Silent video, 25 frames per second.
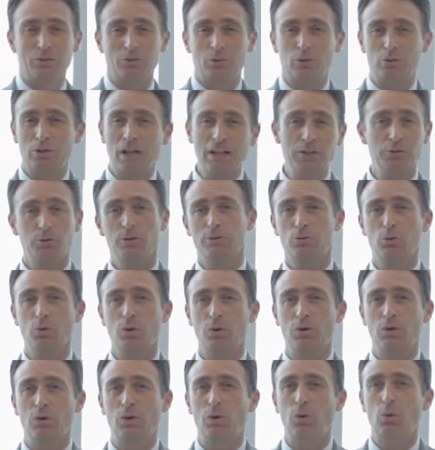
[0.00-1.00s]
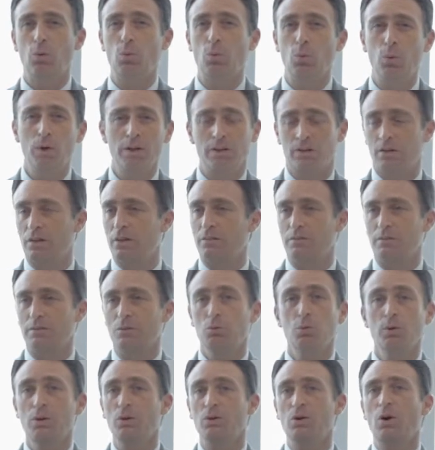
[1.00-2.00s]
To tell you the truth, we
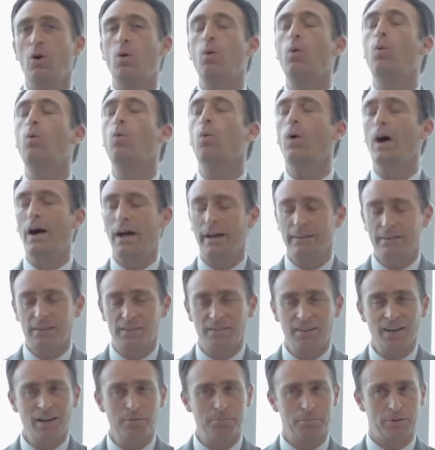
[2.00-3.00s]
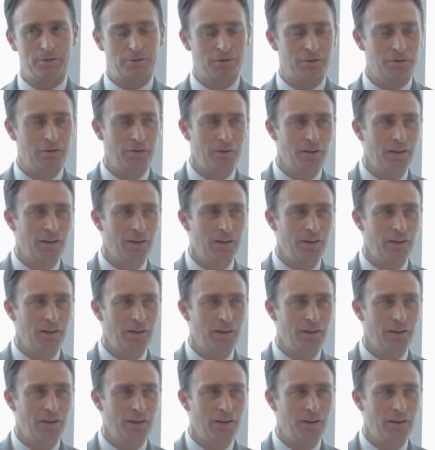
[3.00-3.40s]
don't know why this happened.